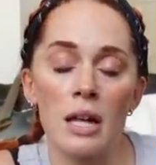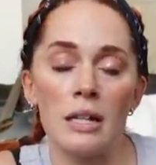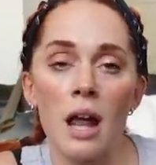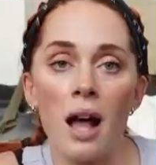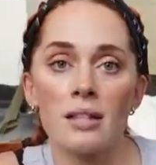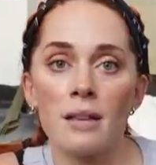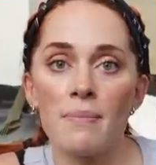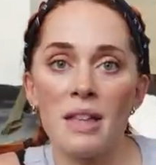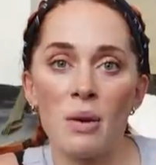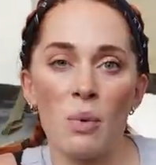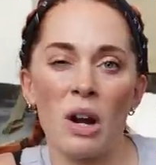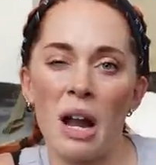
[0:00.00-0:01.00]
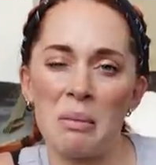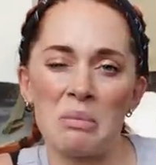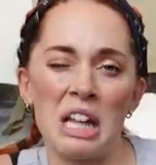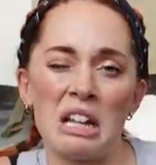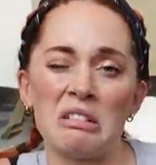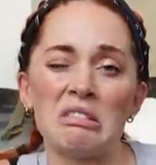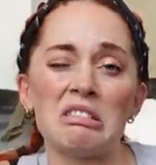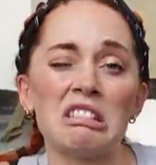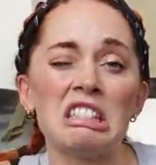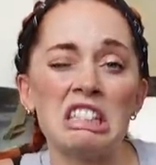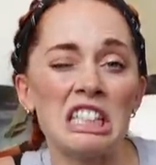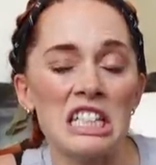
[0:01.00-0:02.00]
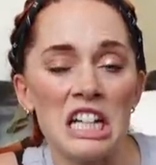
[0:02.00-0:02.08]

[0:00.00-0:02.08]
Not something where I'm like really